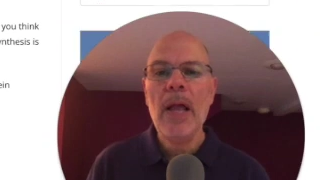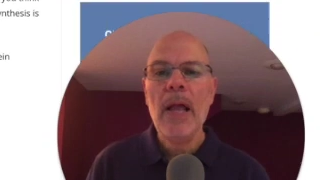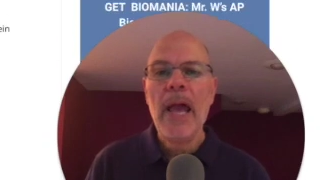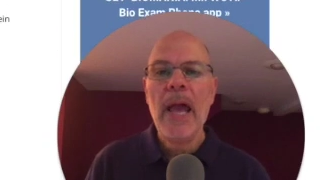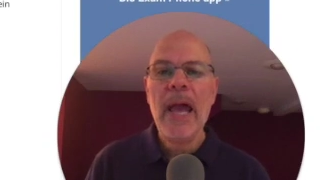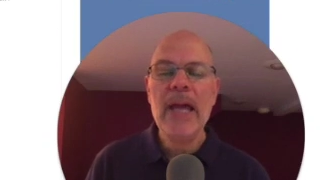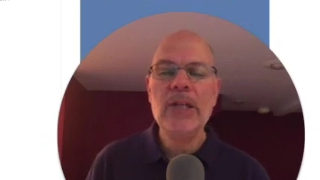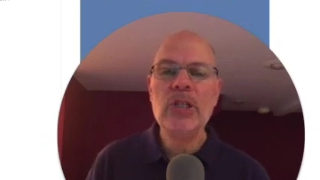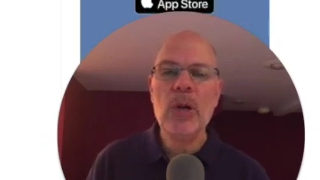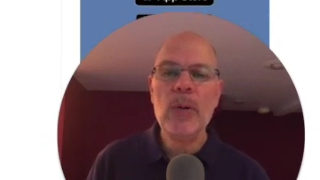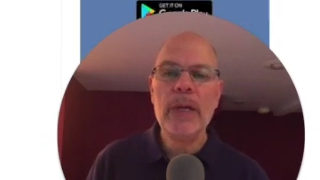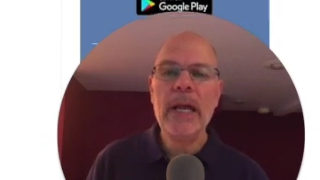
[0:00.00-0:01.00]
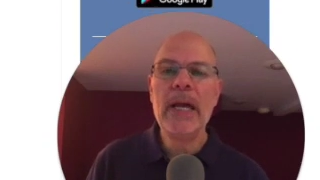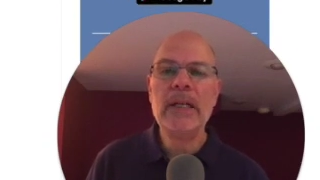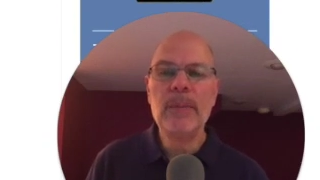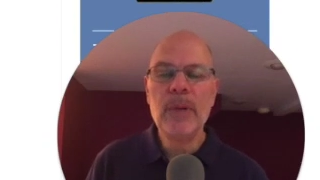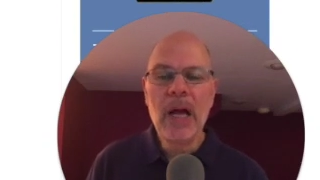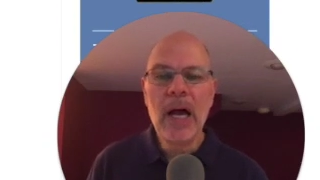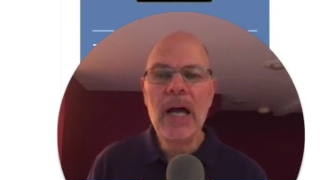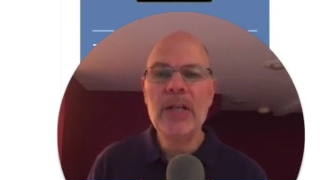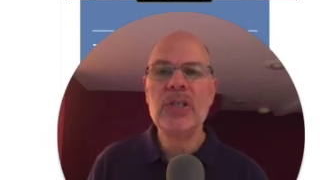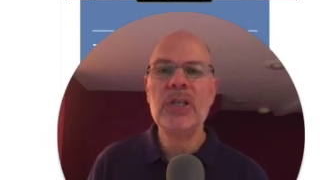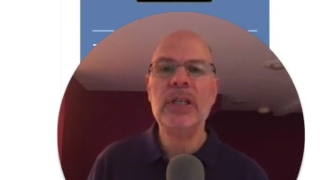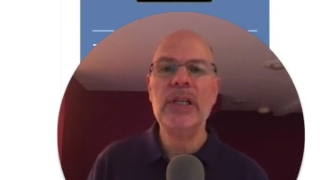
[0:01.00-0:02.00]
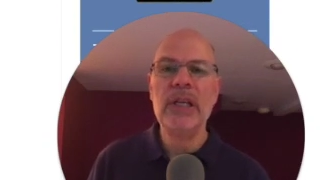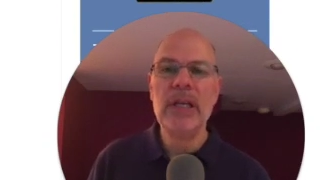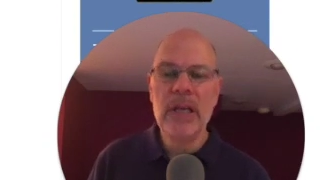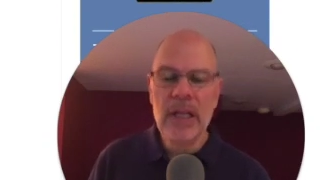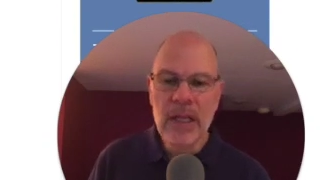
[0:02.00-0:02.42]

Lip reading: And again, I'm constantly